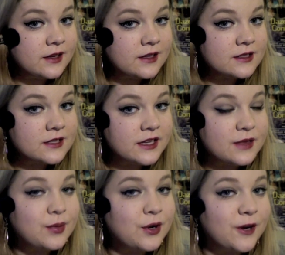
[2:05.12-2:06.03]
It's like
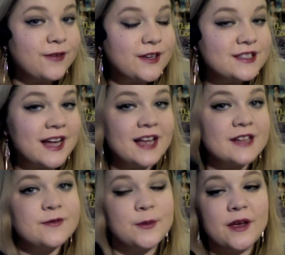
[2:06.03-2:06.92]
the perfect
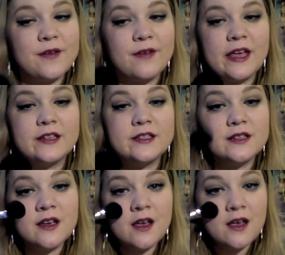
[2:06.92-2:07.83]
size for my face.